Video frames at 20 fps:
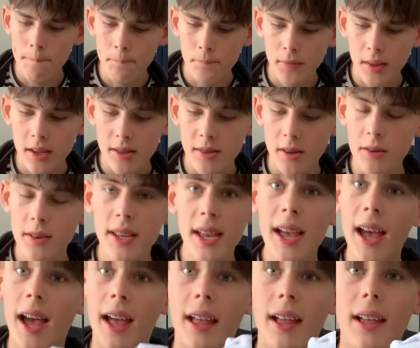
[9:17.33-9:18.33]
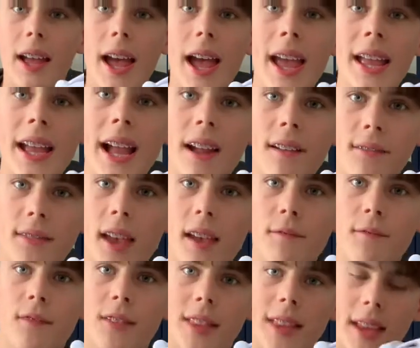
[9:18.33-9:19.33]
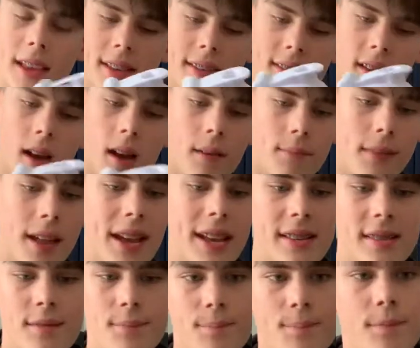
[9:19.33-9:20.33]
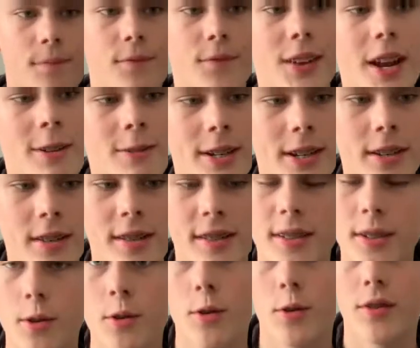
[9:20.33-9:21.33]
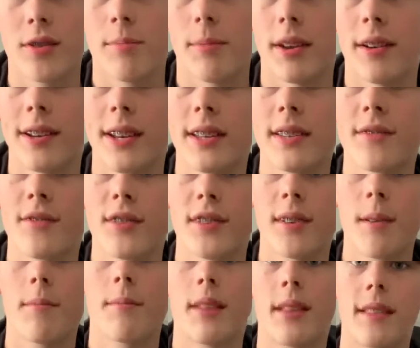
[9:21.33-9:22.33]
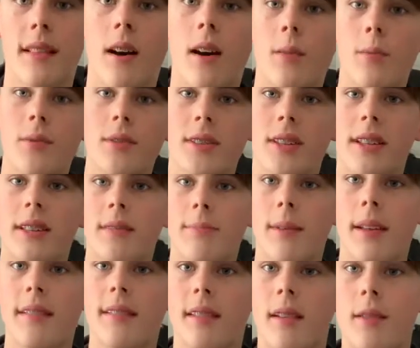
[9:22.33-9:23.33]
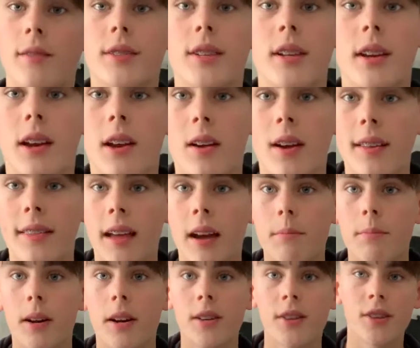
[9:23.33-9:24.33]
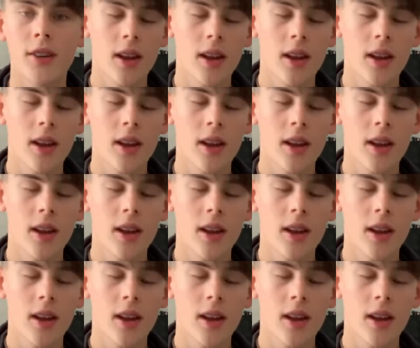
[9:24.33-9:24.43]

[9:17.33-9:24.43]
So yeah, 8 out of 10 for this, and that is a very good score, to be honest, for something that I wasn't expecting I was going to like that much.